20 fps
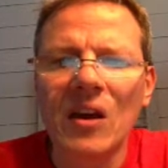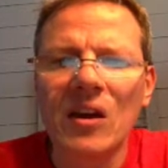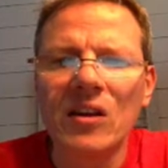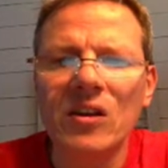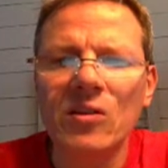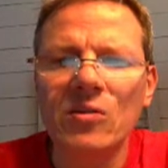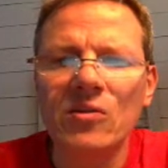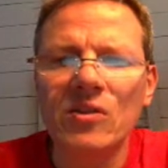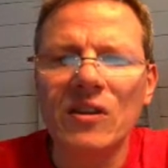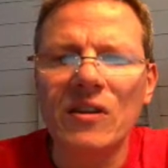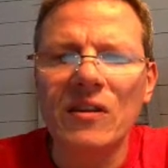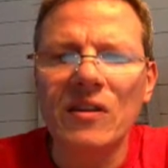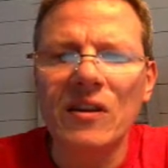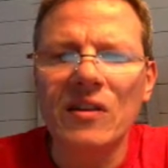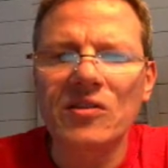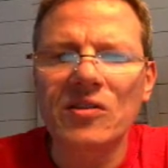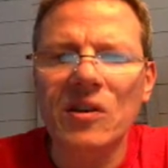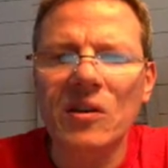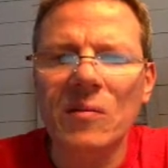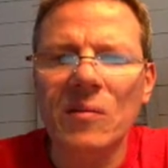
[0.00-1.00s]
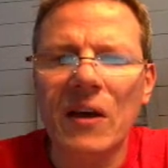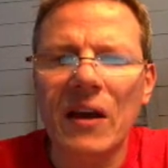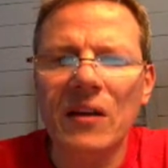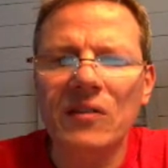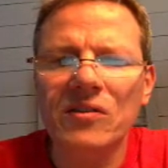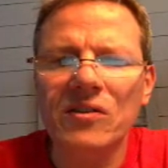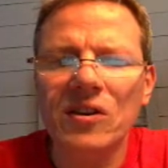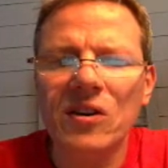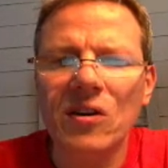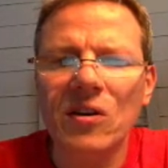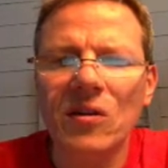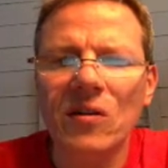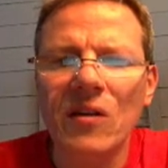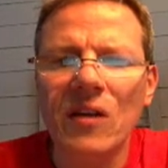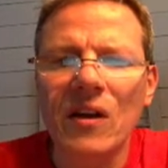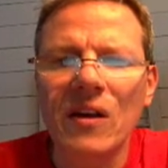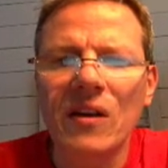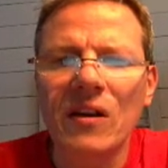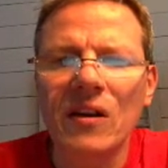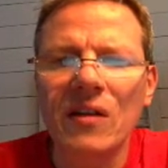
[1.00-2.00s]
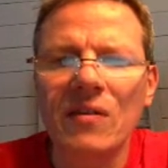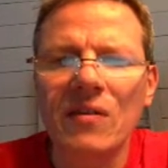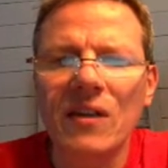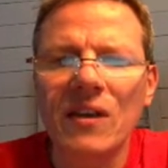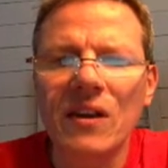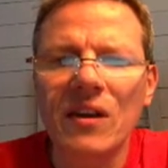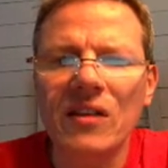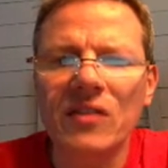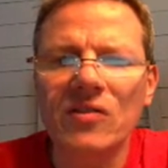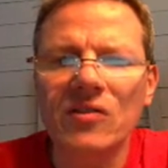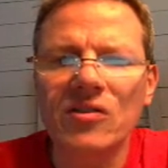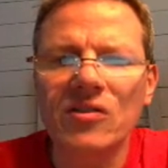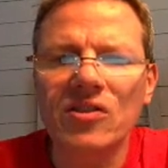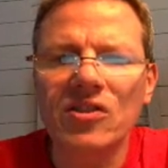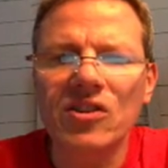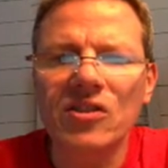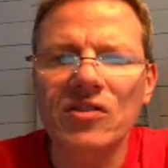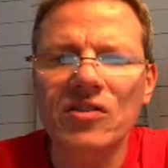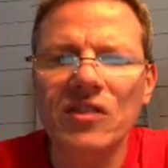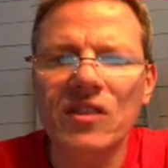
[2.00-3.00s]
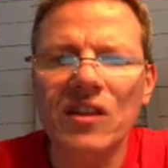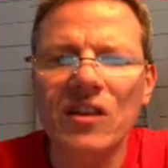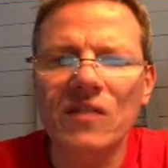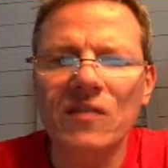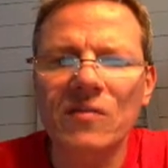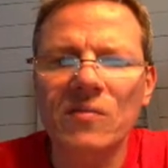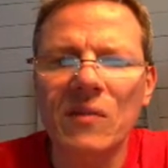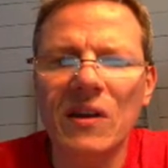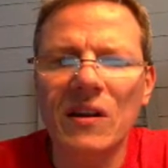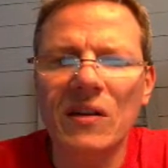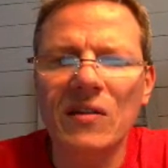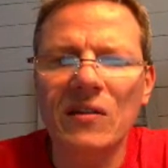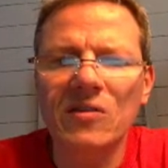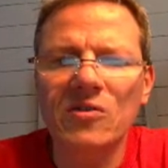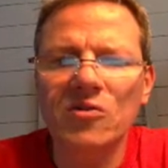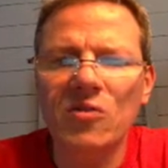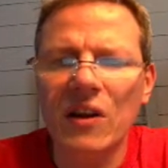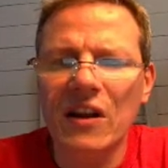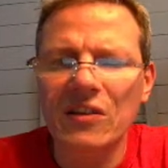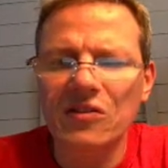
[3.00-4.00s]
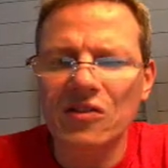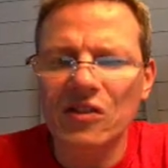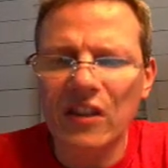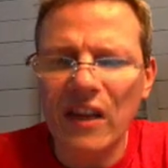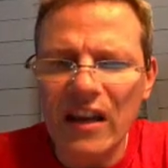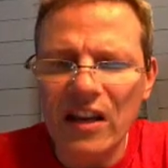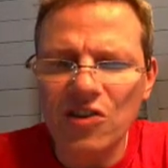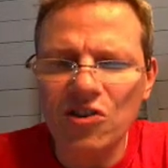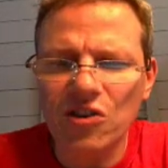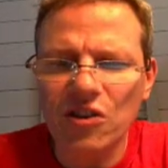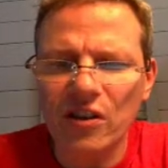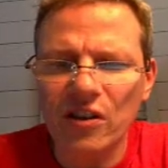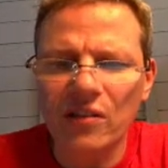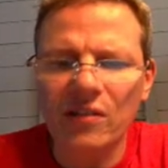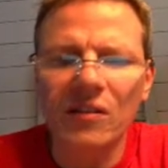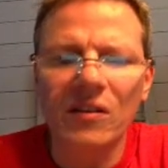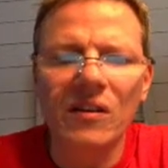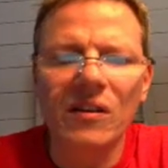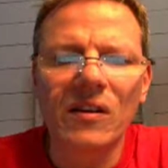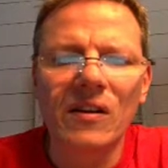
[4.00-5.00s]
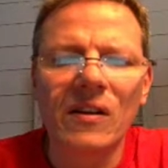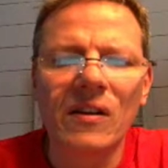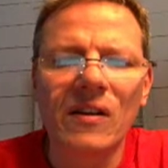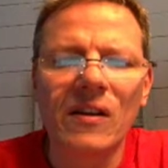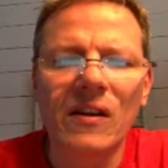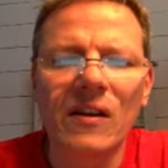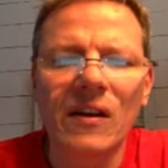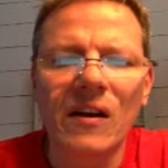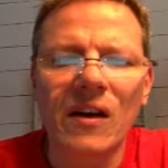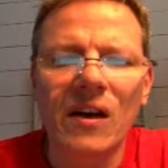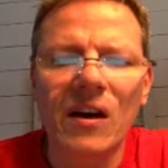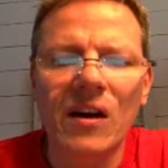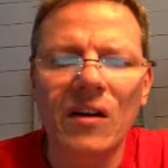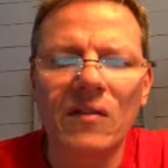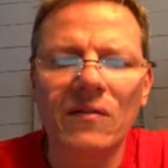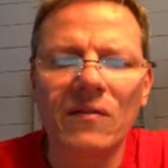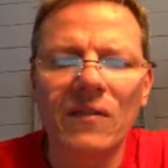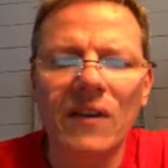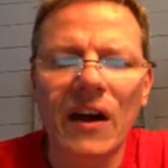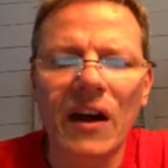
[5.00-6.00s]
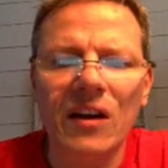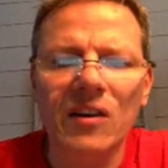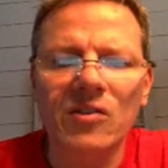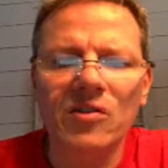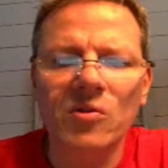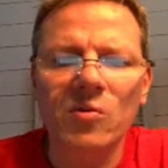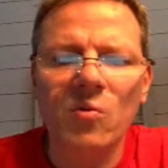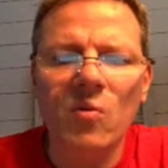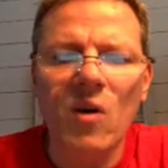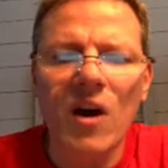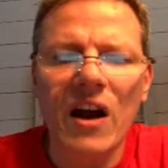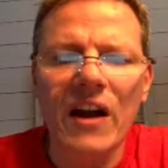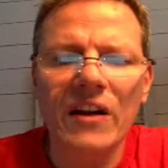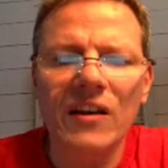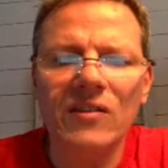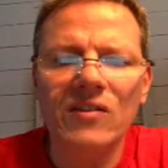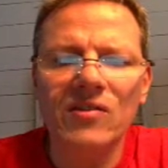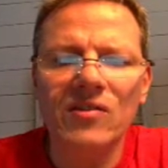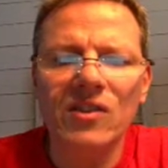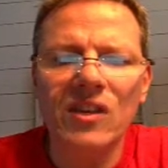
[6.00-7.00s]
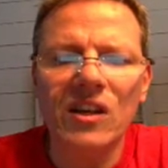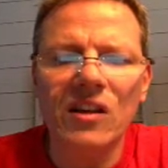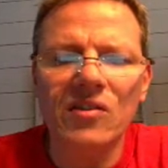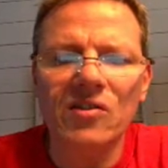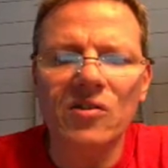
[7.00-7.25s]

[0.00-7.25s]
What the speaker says: using these commands here. Now this just gives me the translation of X, Y, and Z.